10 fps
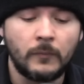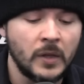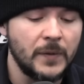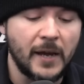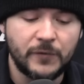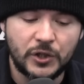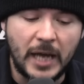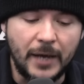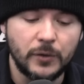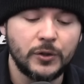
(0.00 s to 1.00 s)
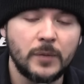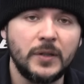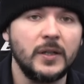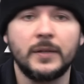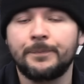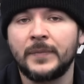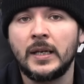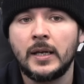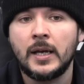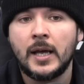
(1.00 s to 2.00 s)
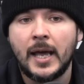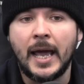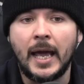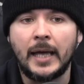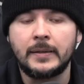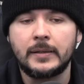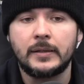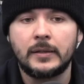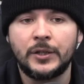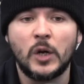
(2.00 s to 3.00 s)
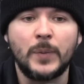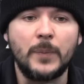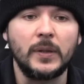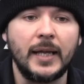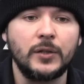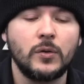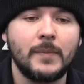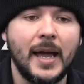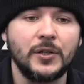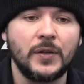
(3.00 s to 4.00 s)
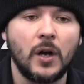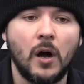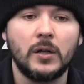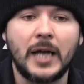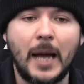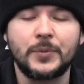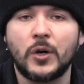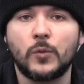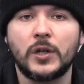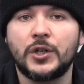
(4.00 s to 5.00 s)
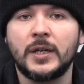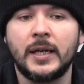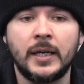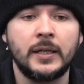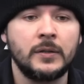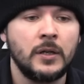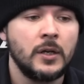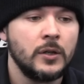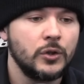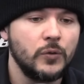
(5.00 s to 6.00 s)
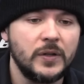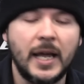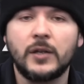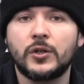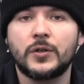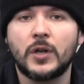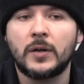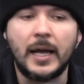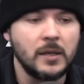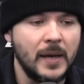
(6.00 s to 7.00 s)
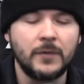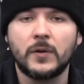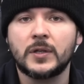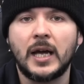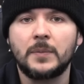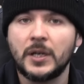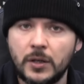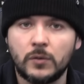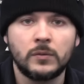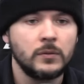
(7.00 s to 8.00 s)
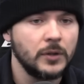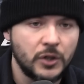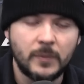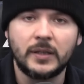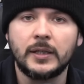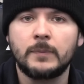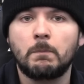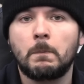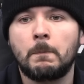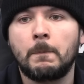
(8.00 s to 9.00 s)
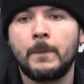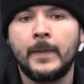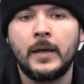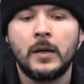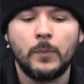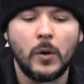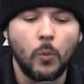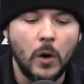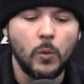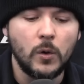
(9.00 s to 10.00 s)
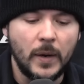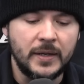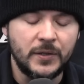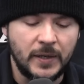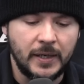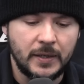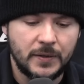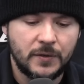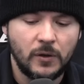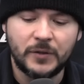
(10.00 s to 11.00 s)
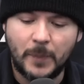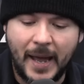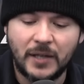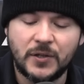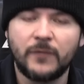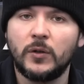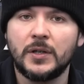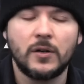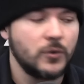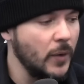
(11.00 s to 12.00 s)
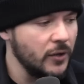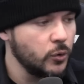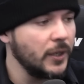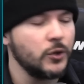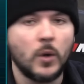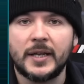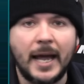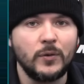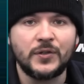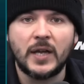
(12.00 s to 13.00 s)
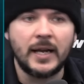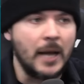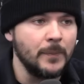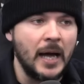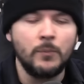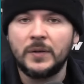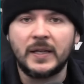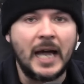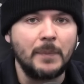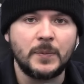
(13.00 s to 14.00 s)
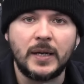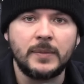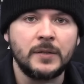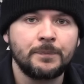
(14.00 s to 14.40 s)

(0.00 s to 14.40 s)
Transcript: They have shattered community. And, you know, people like to imagine that all cops are rushing in to the danger zone. I commend those cops. I do, legitimately. But what we're witnessing is over the past several years, when in 2020 I was saying, I'm, I'm with the cops, baby.